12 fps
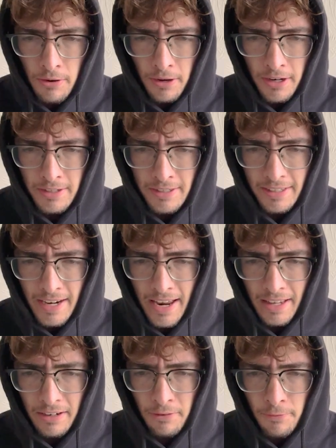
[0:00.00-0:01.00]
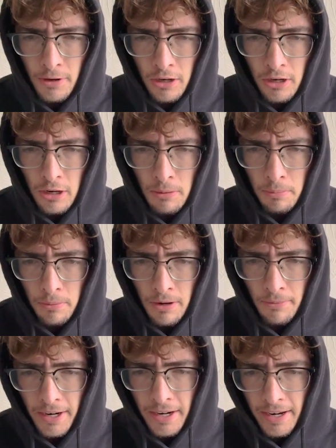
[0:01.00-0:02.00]
we're gonna scale it the fuck up,
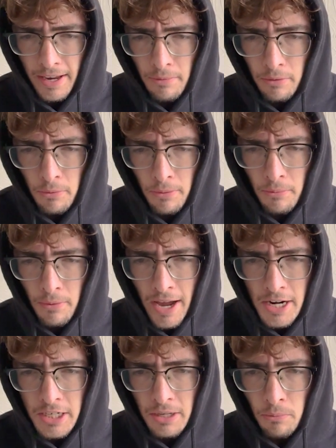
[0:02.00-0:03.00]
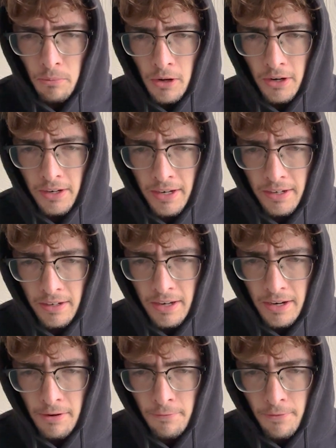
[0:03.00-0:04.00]
and we're gonna get what we actually want
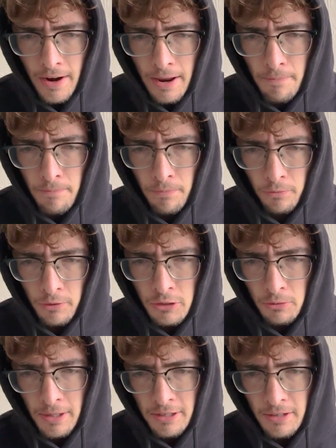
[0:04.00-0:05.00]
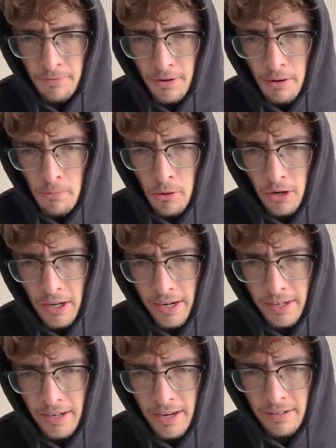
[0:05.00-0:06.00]
in the frame, which will be something more
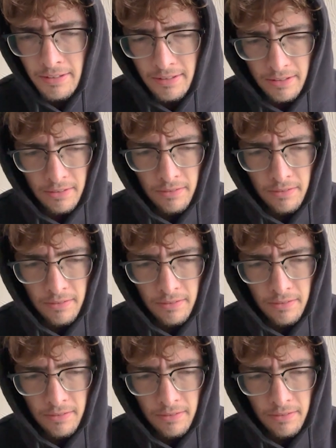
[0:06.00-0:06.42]
like this.